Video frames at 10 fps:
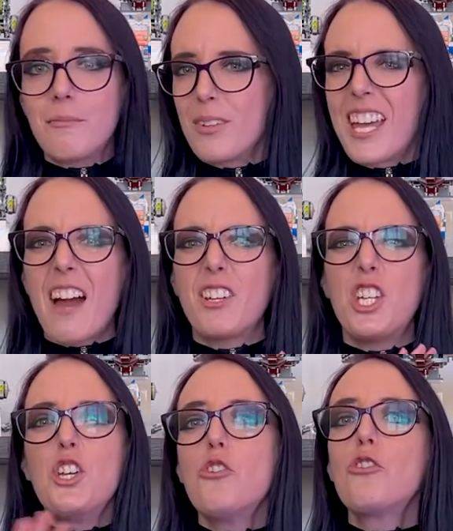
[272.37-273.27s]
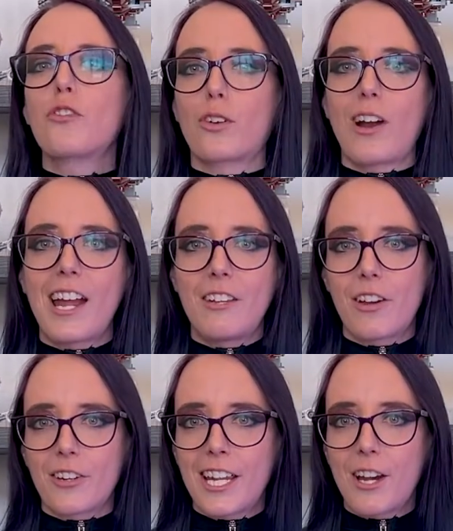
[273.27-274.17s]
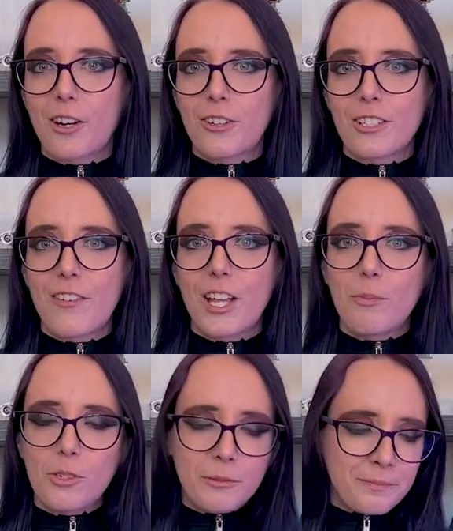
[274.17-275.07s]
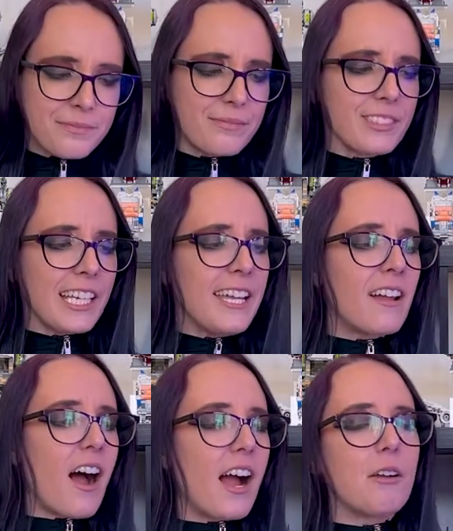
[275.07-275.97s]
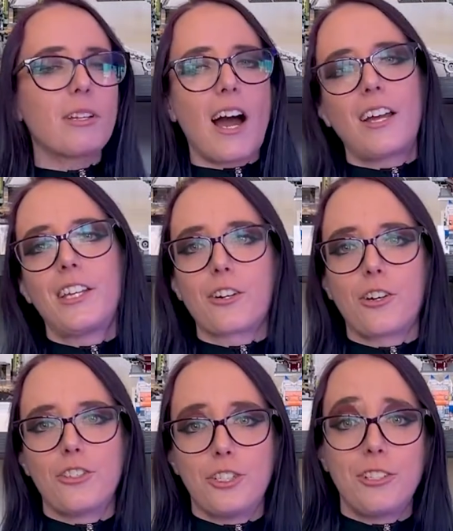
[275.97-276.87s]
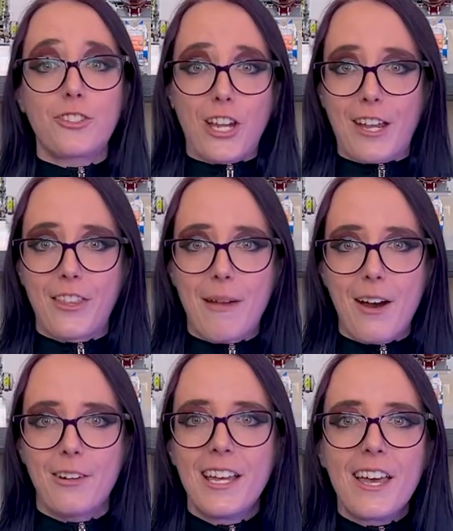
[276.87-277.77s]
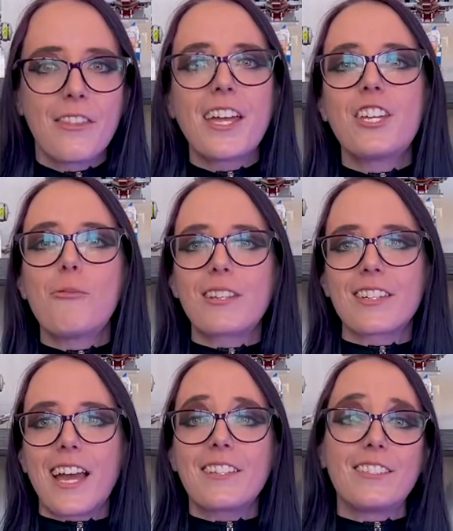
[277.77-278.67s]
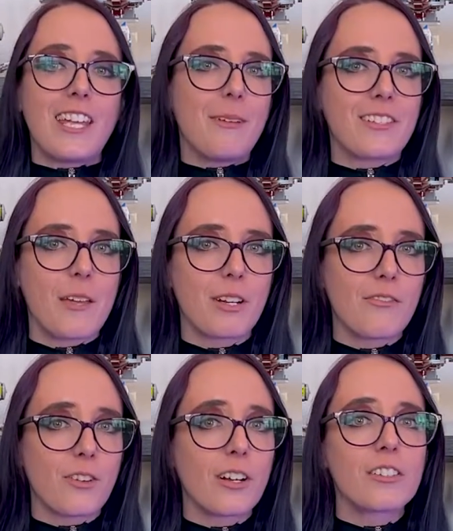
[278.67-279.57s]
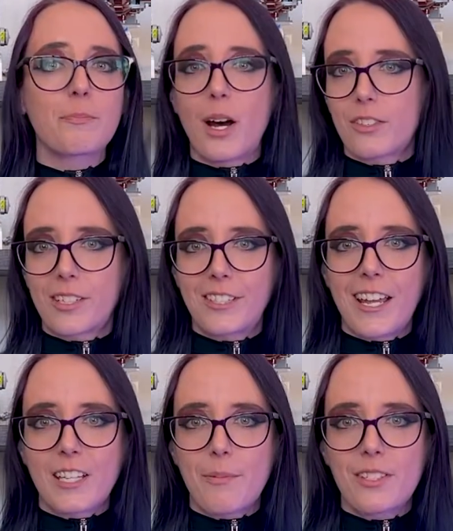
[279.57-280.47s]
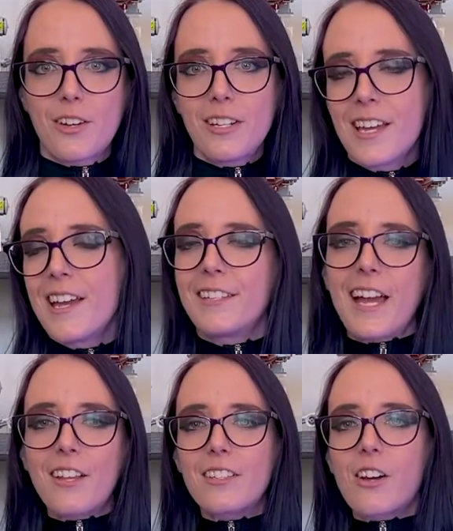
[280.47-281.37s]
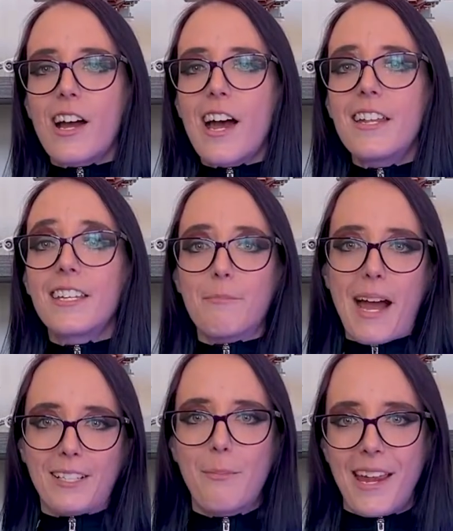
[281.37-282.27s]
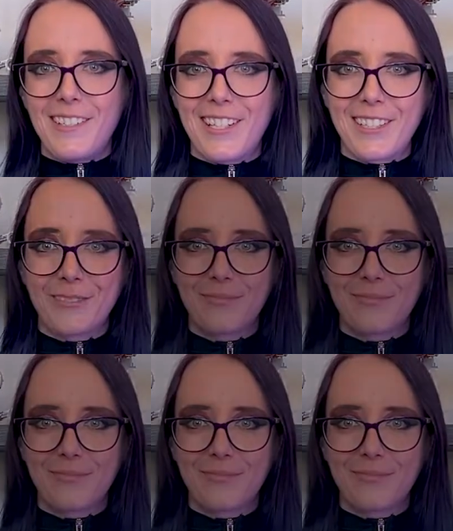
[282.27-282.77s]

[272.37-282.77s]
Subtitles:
but they have a huge variety of other characters available, and I would highly encourage you to check them out. Thank you once again to damiensaber for sponsoring today's episode. Now let's go ahead and get back to painting.